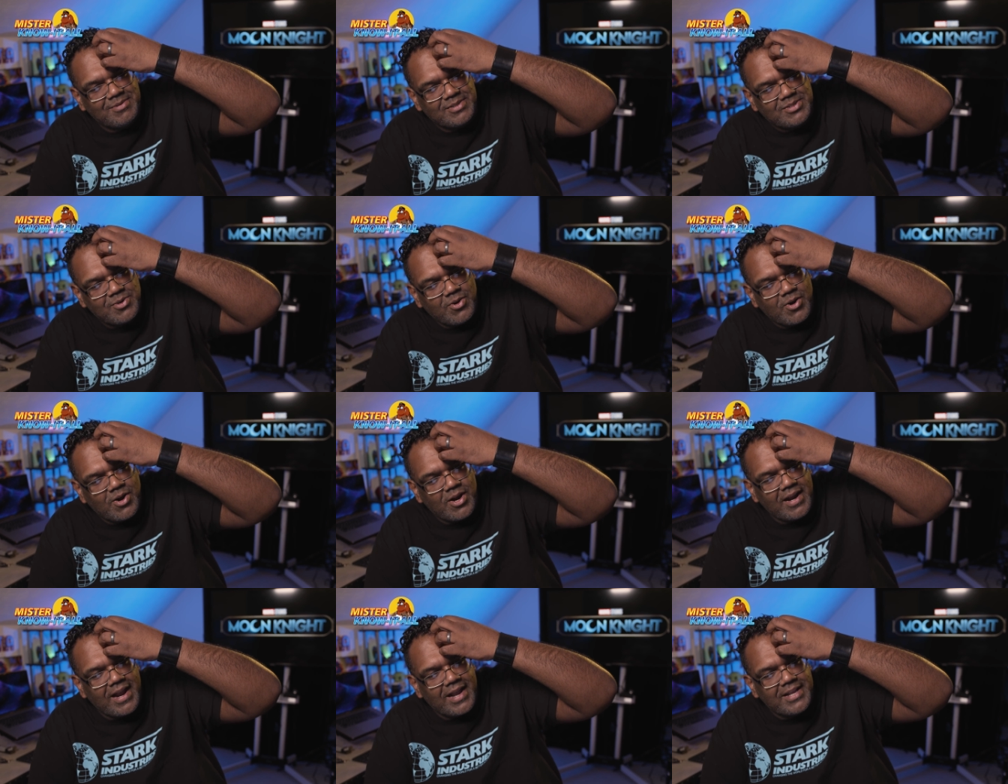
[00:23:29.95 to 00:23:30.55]
a
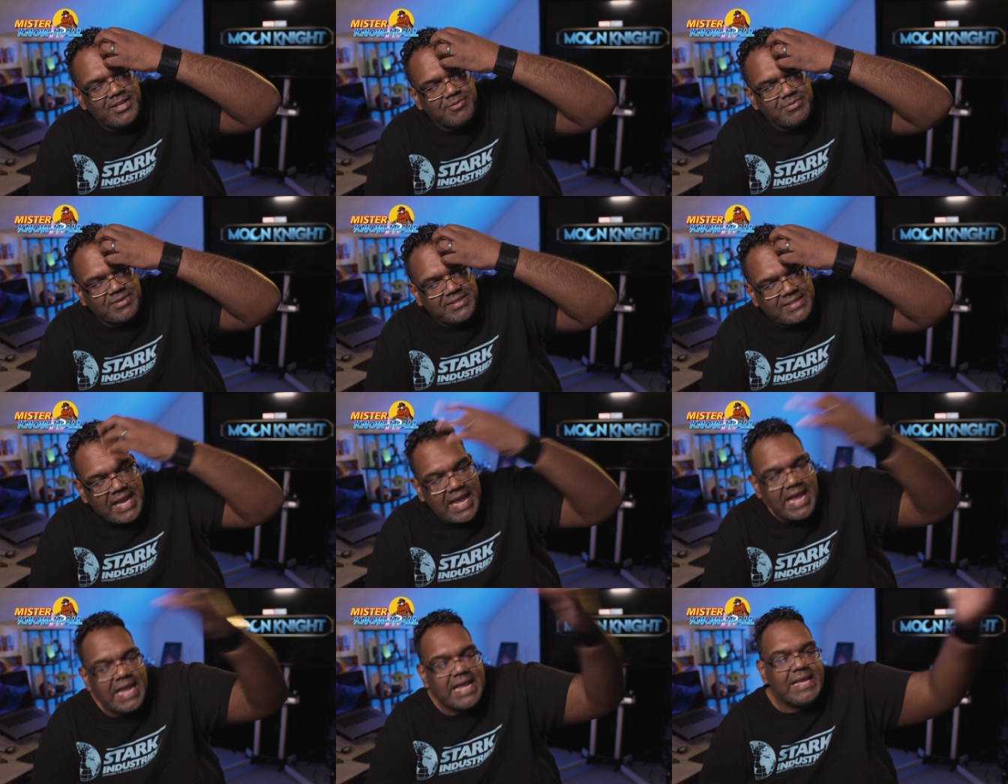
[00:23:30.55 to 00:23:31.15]
door, and you
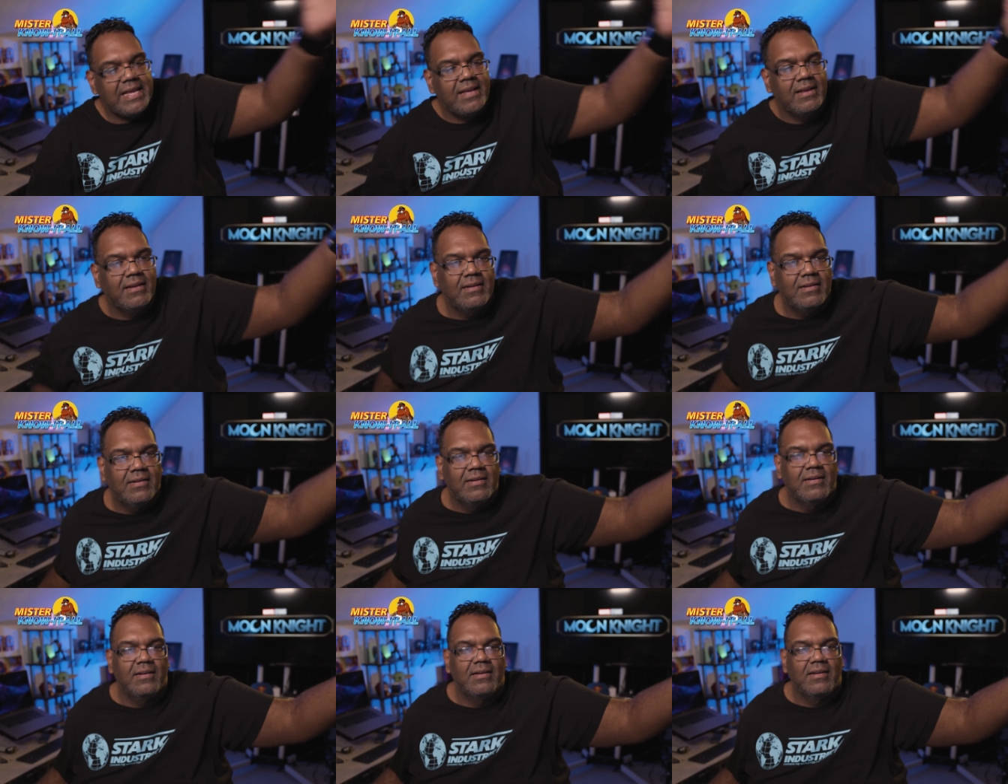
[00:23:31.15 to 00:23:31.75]
see
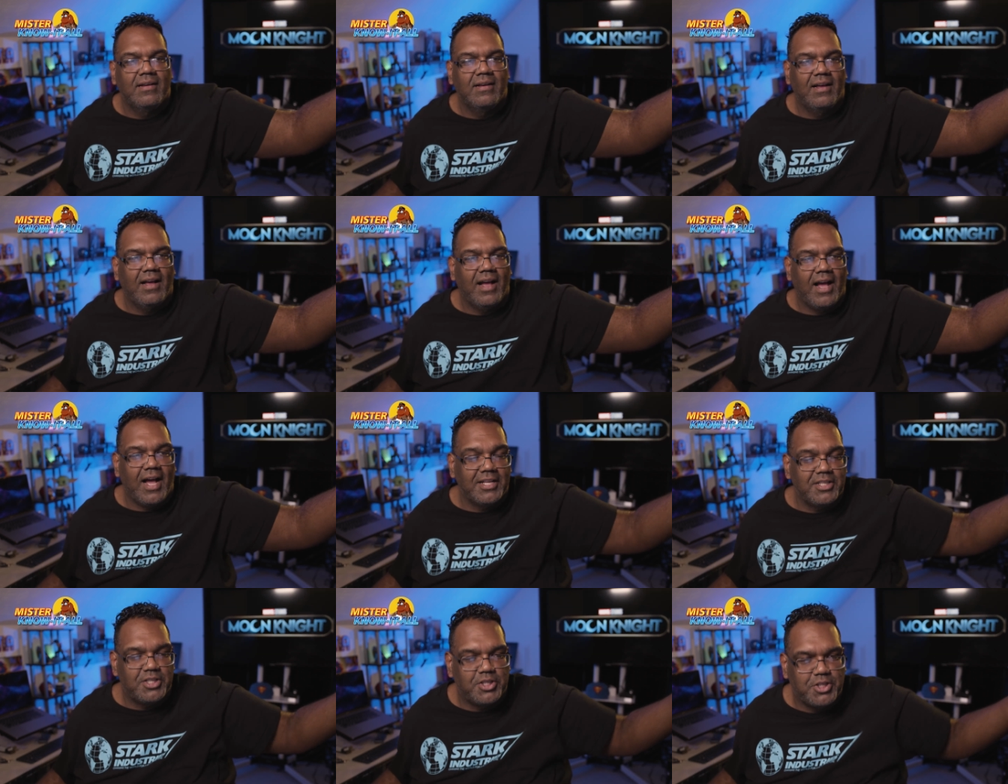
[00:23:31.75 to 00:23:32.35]

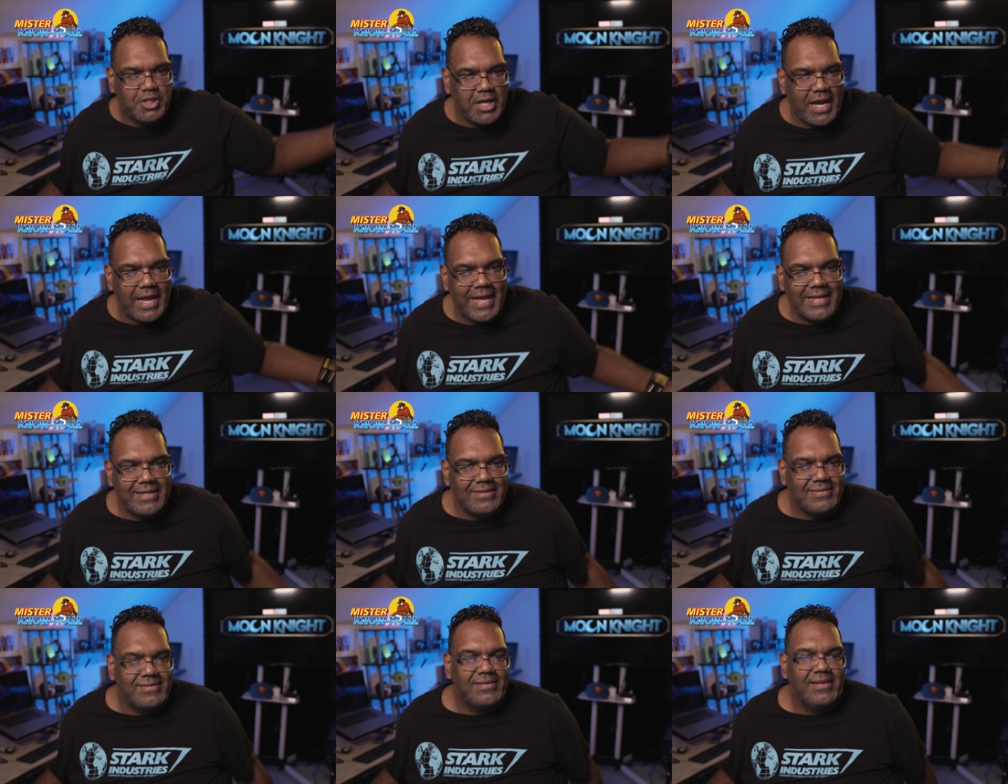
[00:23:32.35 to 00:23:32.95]
a
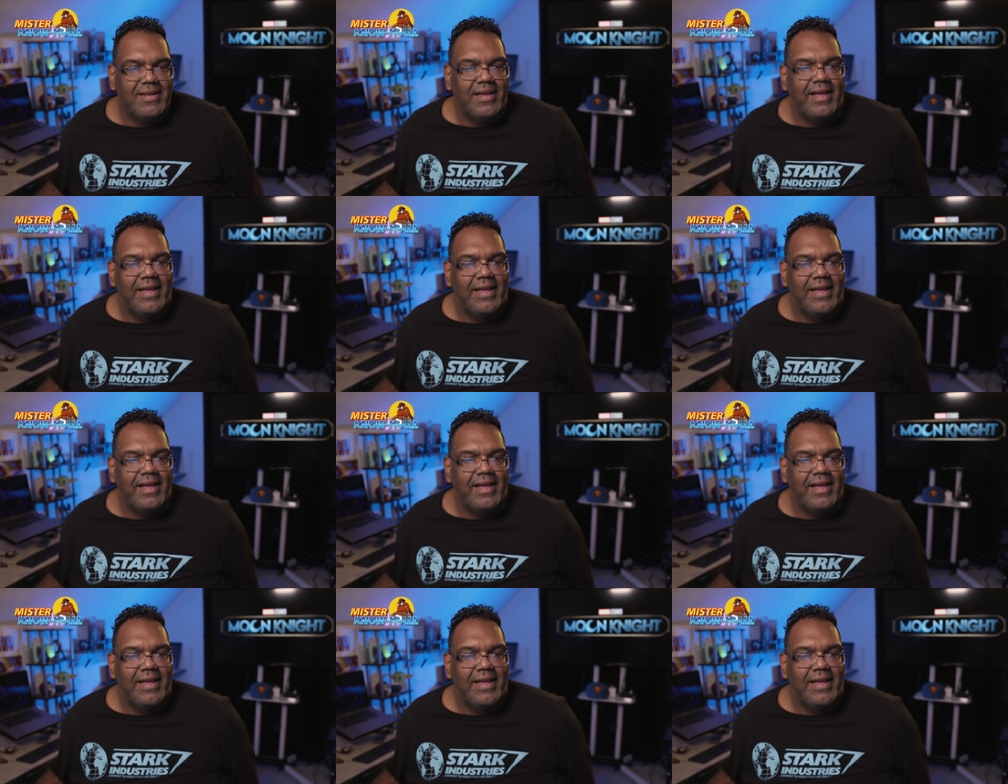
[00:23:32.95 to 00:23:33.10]
giant